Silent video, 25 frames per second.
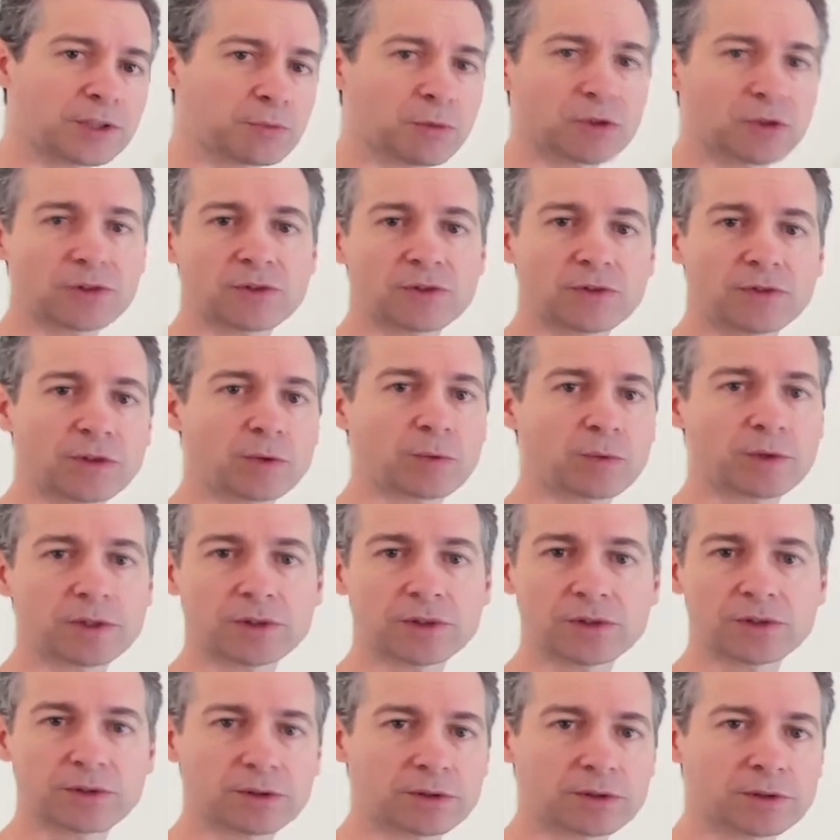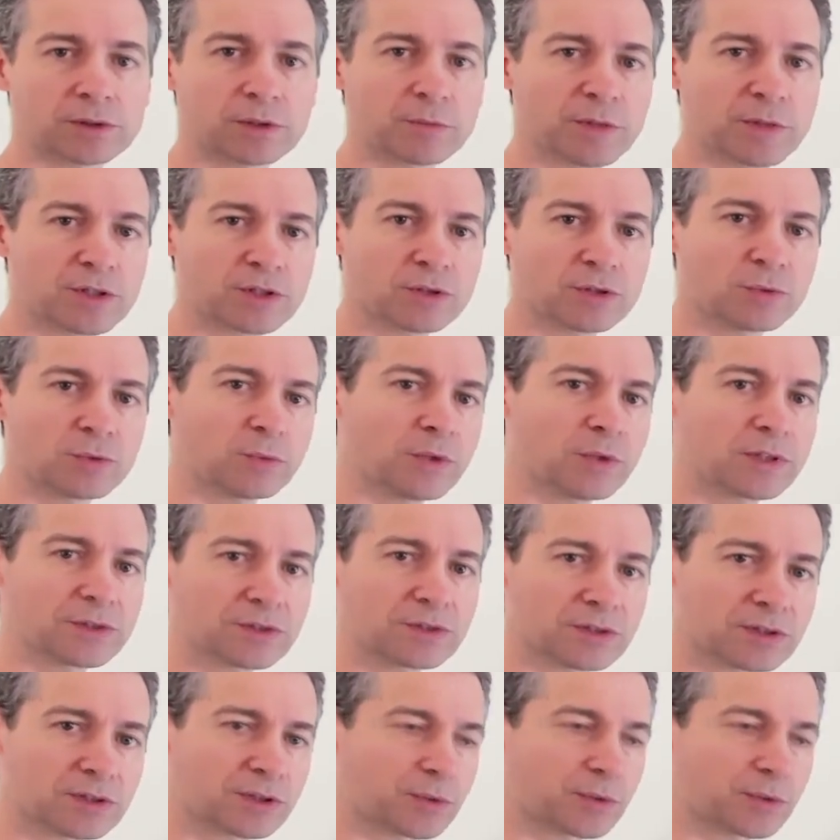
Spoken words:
Most of our words are only mentioned once in a